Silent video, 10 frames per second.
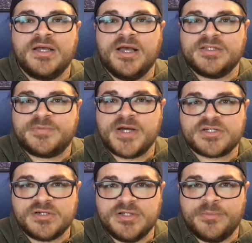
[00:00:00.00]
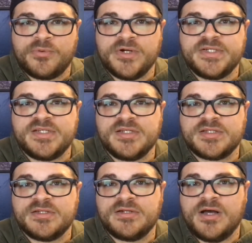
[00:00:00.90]
especially in the
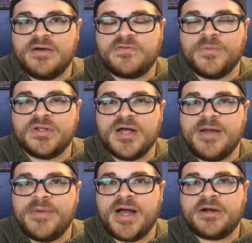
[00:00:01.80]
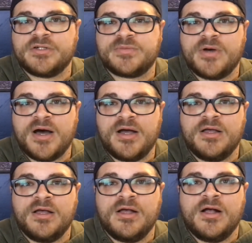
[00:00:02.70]
preseason from a linebacker
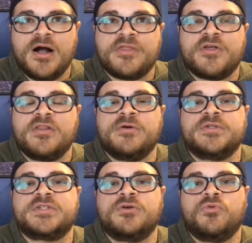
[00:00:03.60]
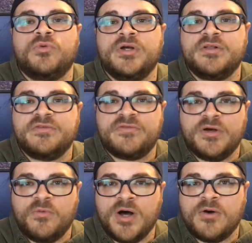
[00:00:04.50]
spot. I thought that was going to really
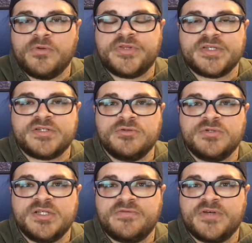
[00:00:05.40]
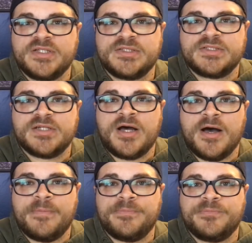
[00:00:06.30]
fit well with this new defense.
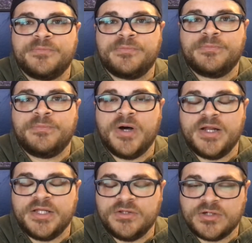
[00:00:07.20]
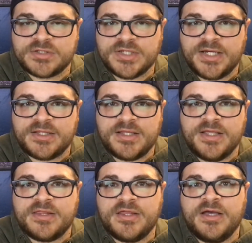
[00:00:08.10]
But it looks like
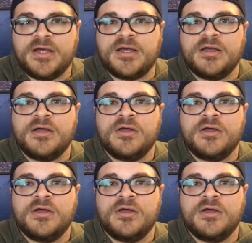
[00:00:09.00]
they think